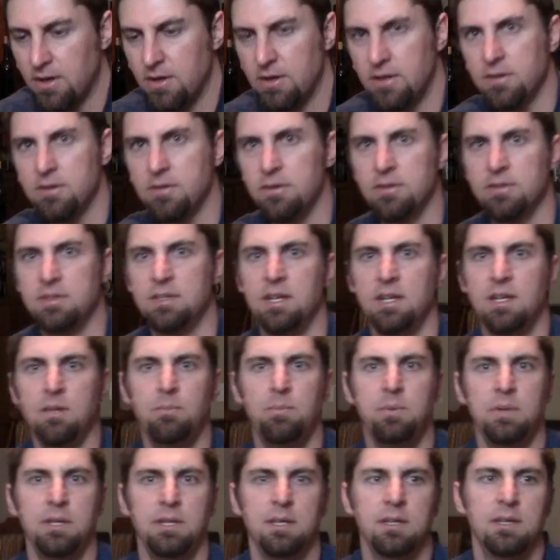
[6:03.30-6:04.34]
article is going
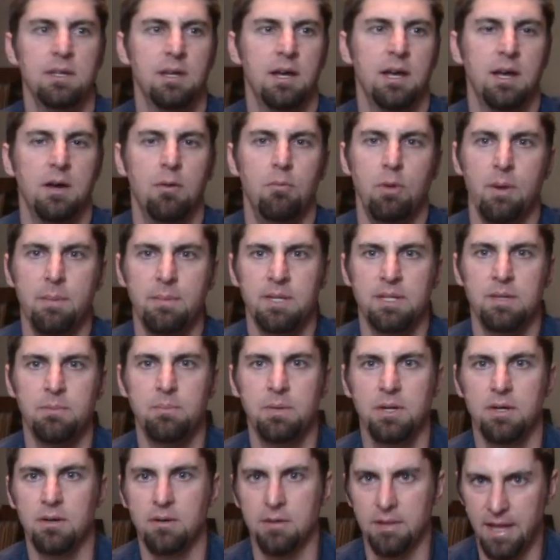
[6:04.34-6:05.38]
to be Women in
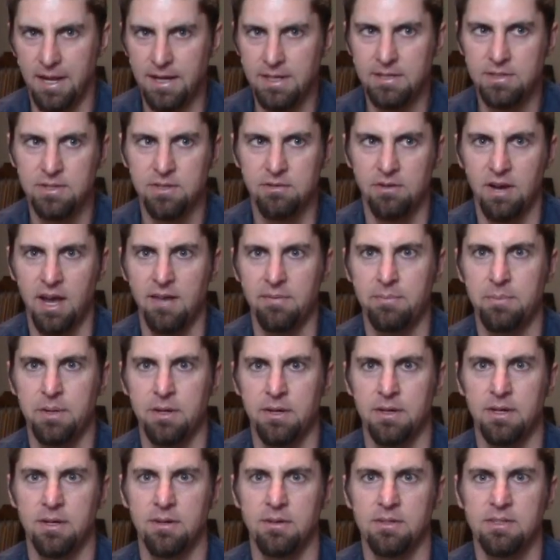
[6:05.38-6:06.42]
Beer, Ladies of Craft
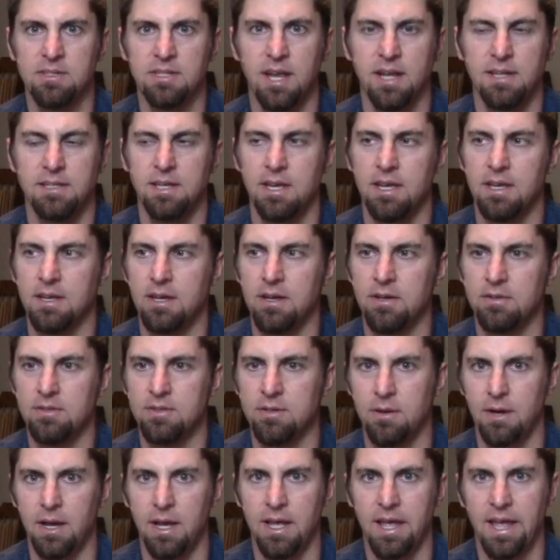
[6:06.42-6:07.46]
Beer here in San Diego.
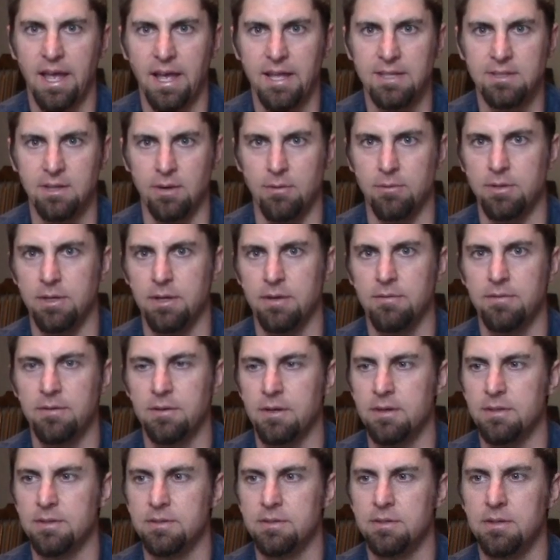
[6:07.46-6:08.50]
So I don't know if
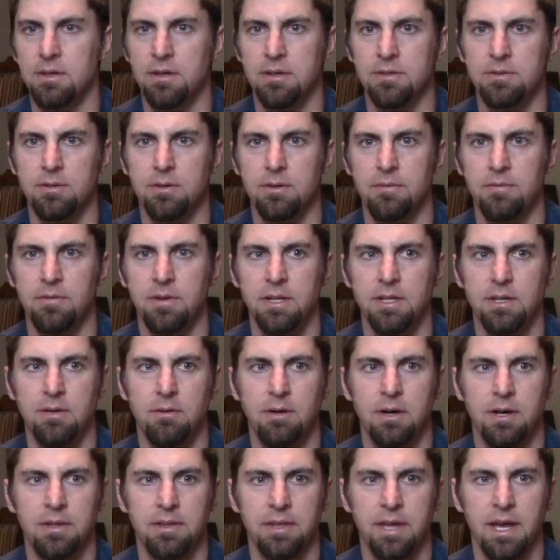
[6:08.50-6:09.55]
I'll do a
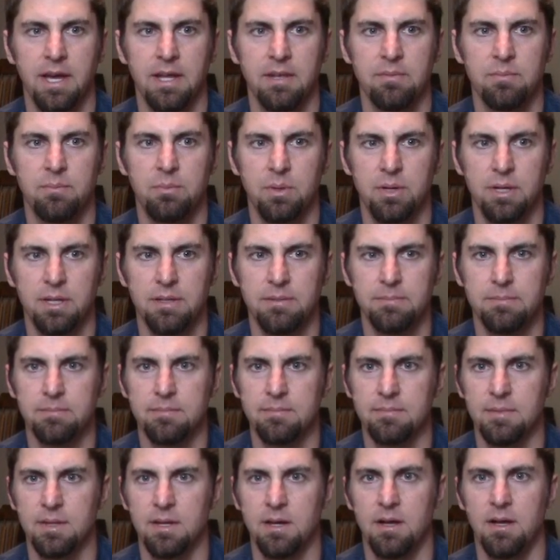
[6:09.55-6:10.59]
video on that, but
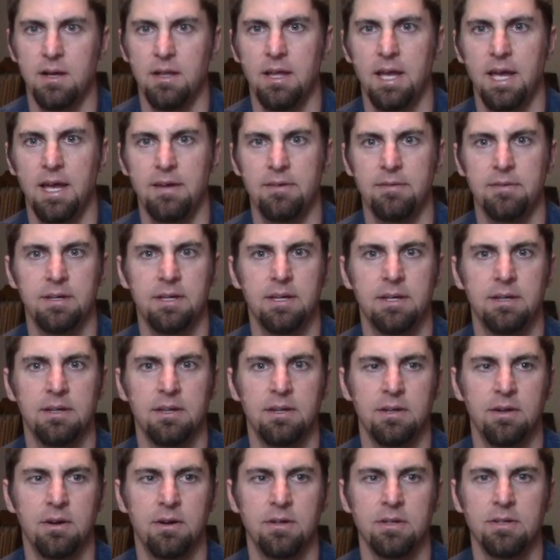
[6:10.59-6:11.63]
I'll have
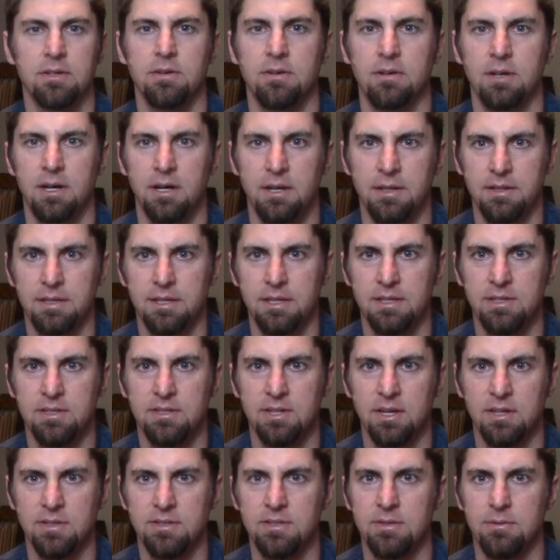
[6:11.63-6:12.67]
an article on the
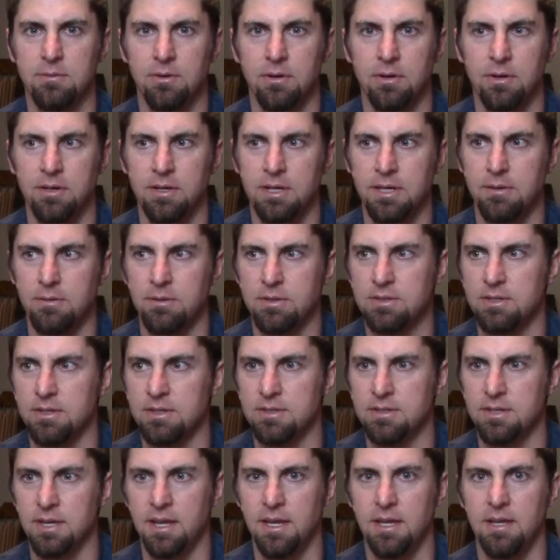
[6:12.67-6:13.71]
Suds Sorority, which
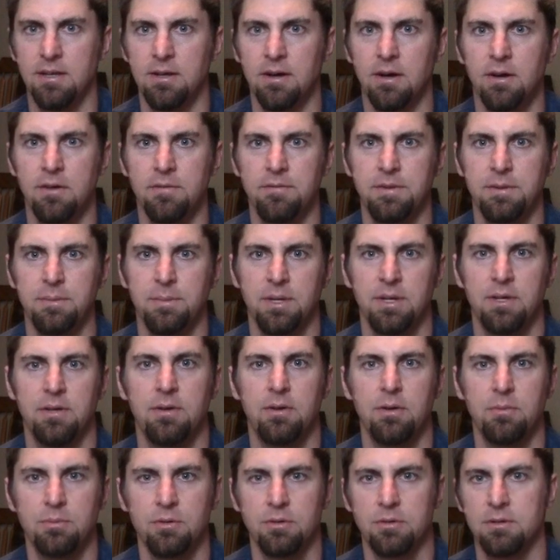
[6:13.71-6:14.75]
is a all-female
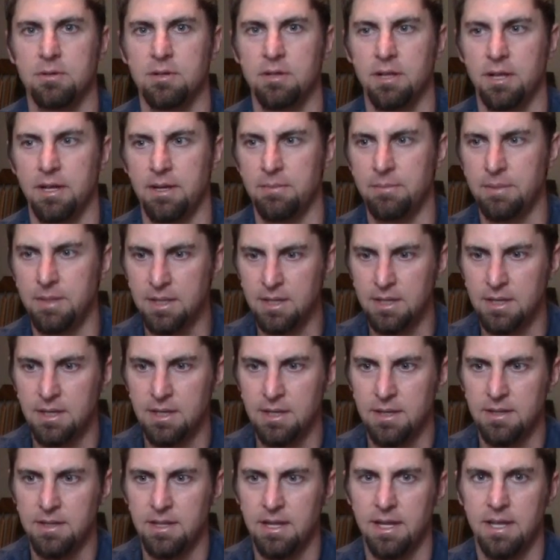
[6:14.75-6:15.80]
homebrew club
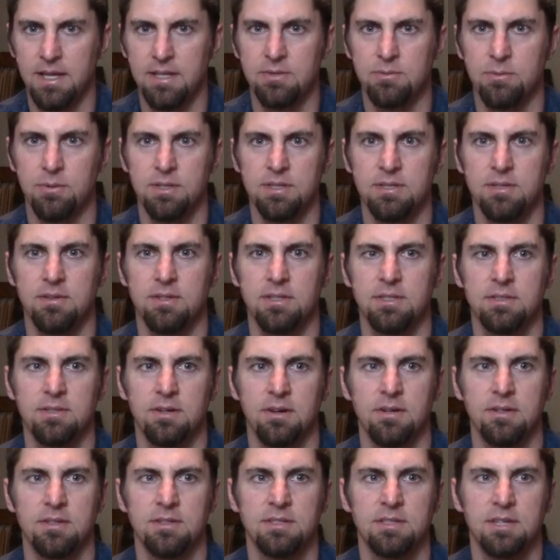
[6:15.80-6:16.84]
that has recently
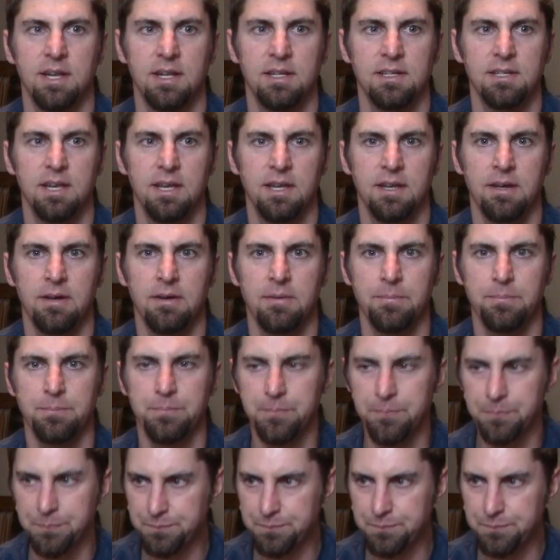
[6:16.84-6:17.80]
started in San Diego.